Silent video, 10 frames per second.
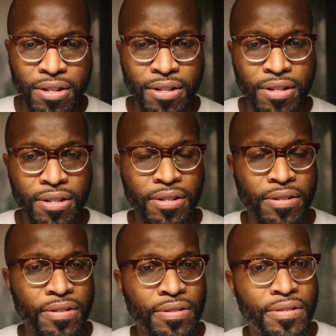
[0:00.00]

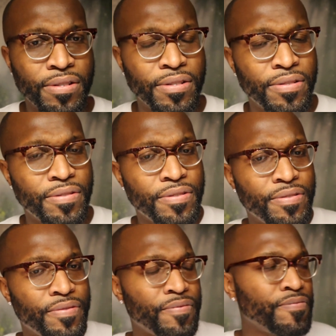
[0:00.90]

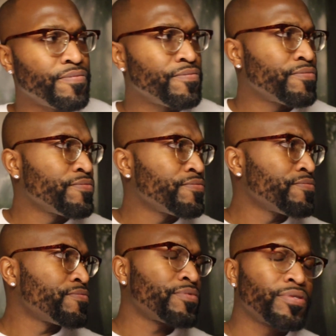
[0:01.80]

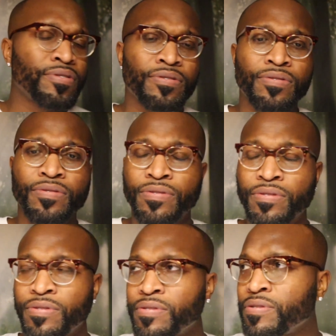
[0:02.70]

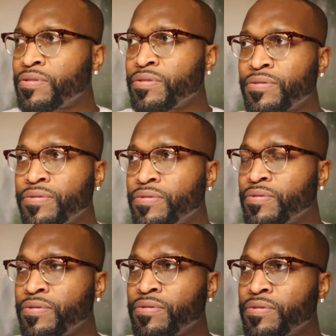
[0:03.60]

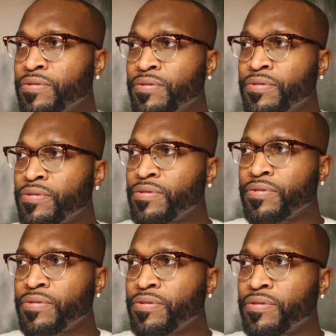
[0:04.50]

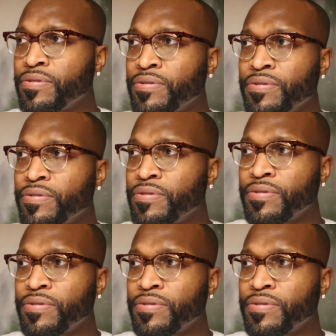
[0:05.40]
(no one is talking)